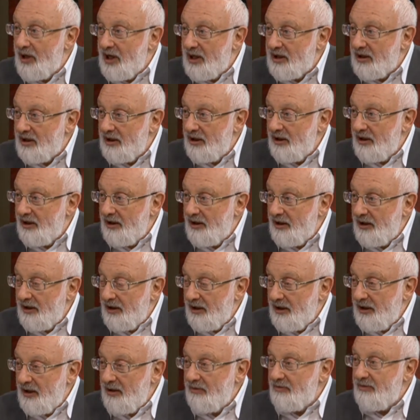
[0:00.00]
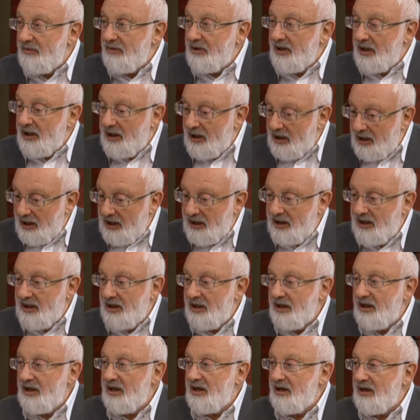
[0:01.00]
Because you already start to
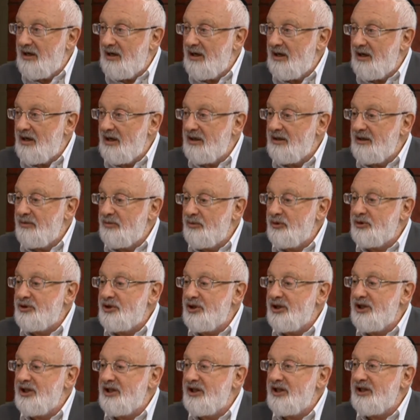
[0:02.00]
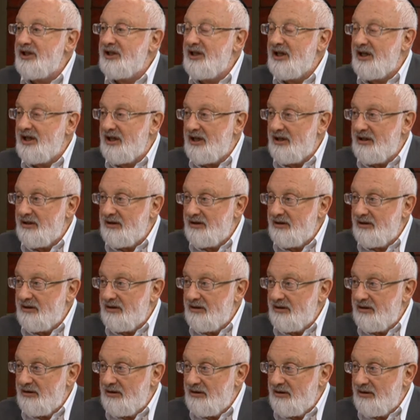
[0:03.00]
feel connected with
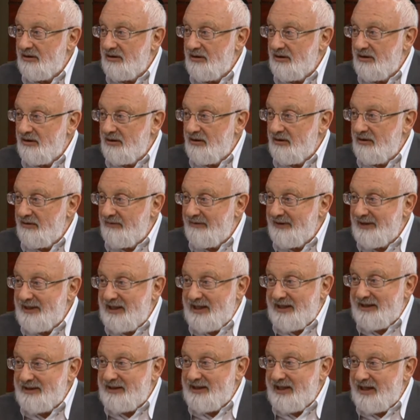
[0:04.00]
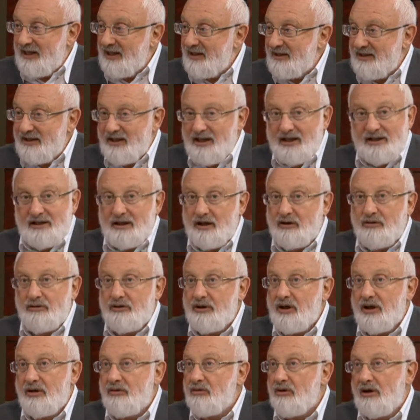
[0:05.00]
the image that's before
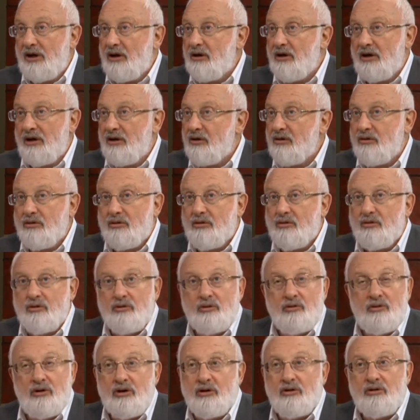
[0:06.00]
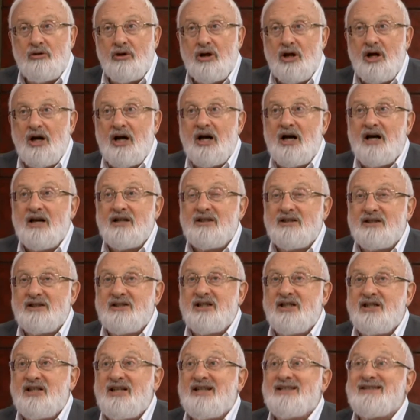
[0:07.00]
you. And through
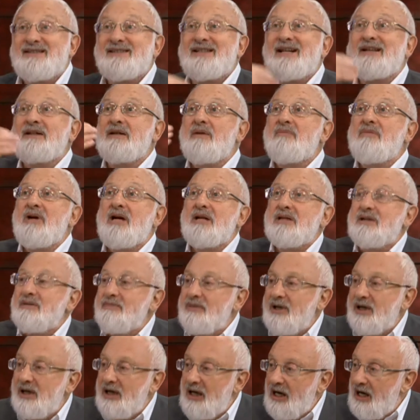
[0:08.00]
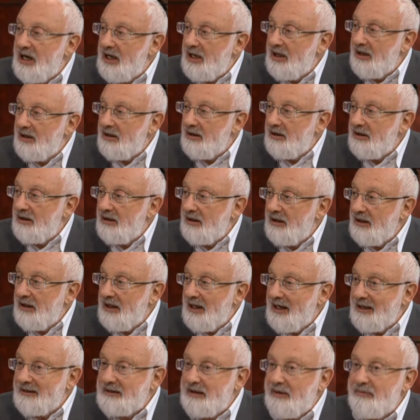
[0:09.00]
this, you acquire all...
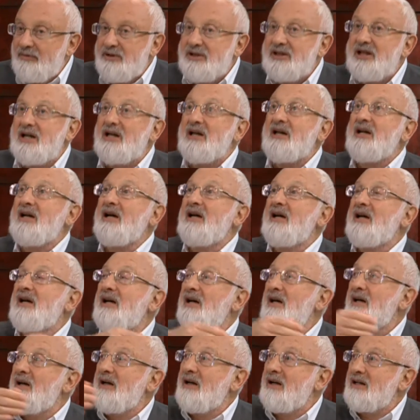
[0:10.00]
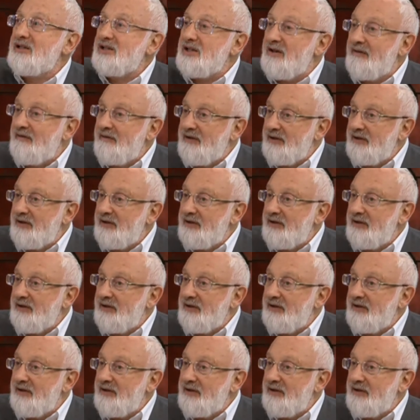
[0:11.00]
You exited yourself.